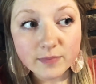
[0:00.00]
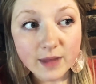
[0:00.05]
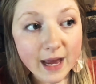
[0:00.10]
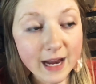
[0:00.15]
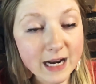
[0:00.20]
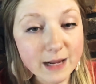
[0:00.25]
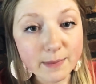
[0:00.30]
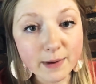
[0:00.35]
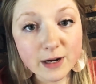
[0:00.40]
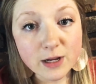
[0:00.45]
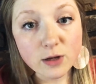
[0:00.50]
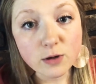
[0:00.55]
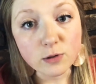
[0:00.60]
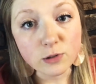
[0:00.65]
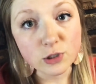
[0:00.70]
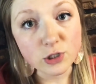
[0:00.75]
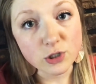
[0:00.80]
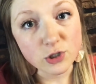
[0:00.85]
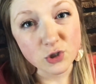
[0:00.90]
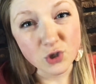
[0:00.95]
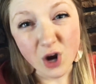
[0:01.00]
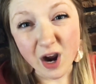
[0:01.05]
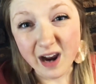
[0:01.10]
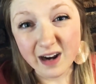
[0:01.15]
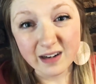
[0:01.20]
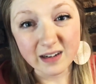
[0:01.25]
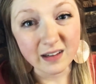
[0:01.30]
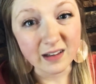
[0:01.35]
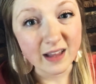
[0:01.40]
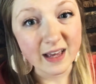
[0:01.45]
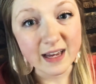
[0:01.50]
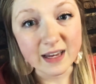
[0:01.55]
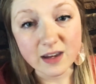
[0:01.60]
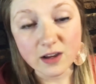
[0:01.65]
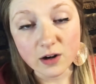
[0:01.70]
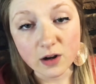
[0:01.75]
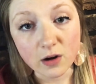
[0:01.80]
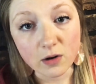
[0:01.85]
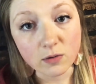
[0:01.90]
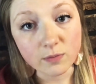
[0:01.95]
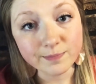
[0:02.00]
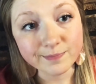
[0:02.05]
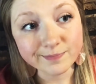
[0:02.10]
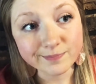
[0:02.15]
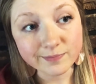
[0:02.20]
anybody who's just trying to, like, you know,